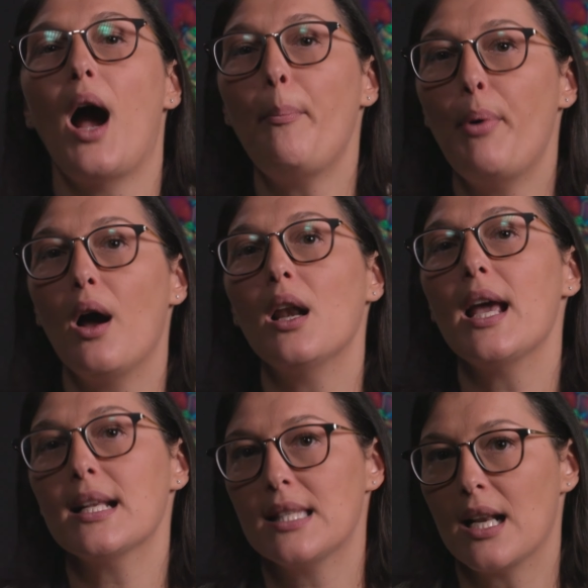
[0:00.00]
upon
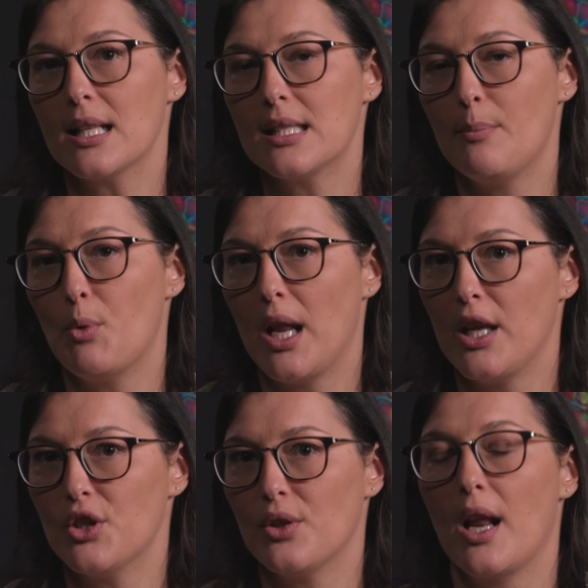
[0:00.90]
external
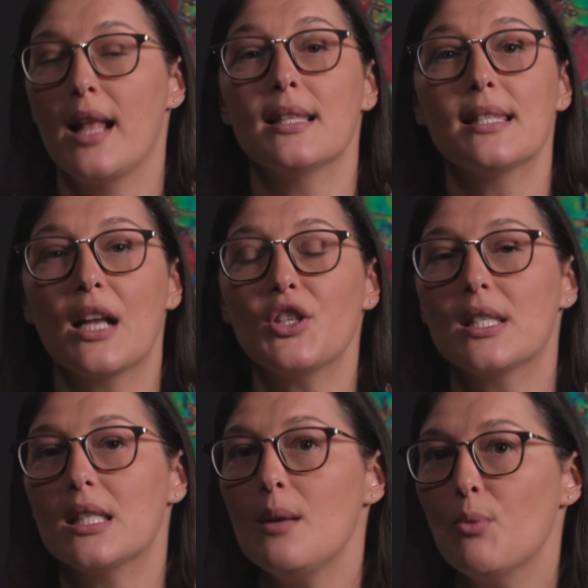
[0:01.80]
stimulation, and such
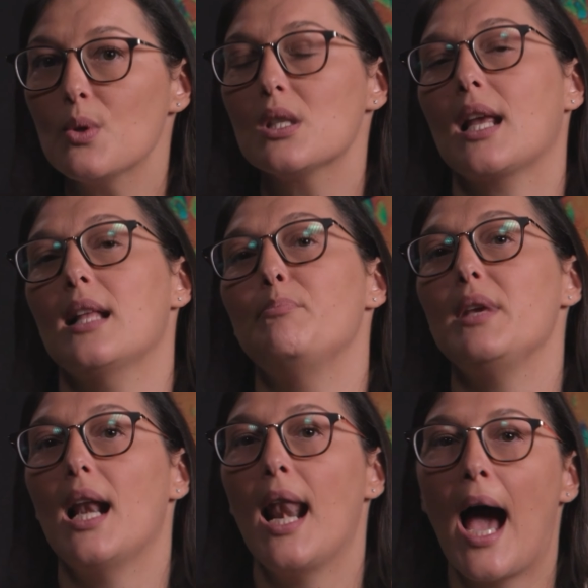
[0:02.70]
stimulus can
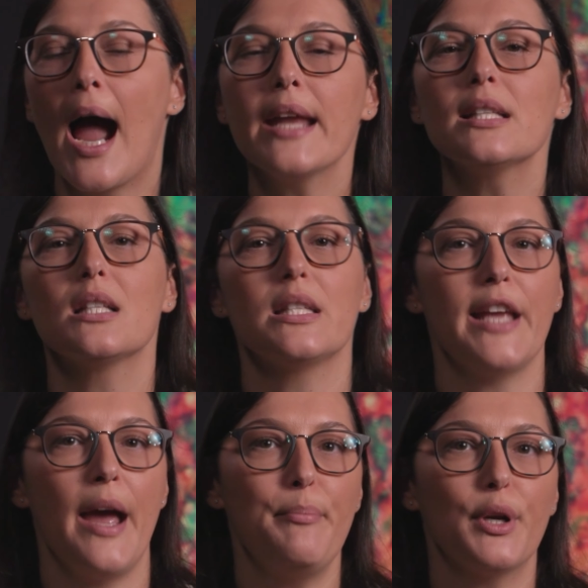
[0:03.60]
be light,
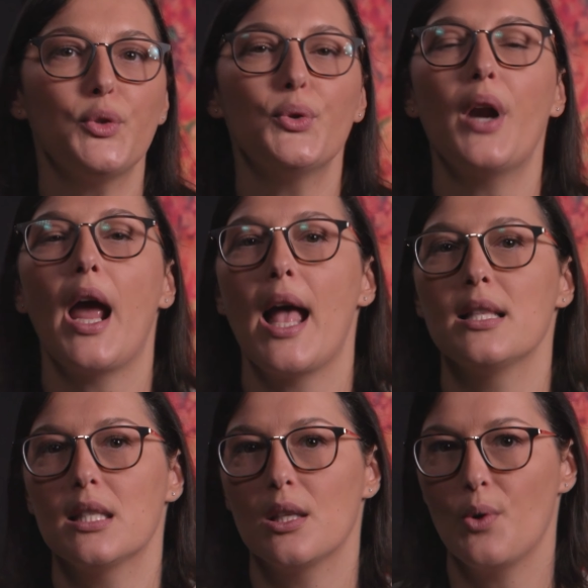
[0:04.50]
temperature,
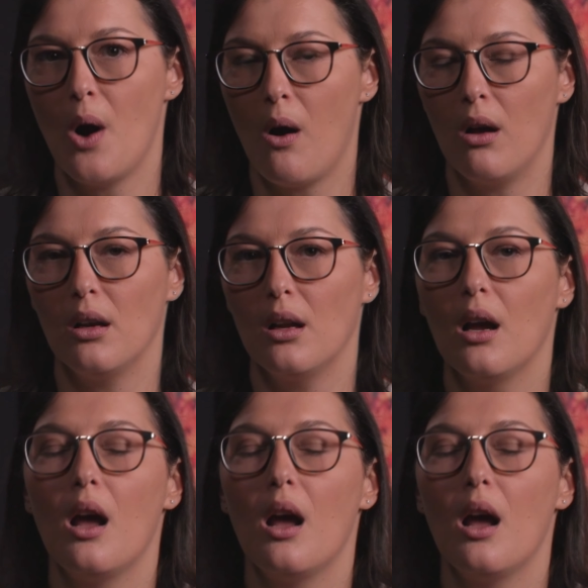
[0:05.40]
and so on.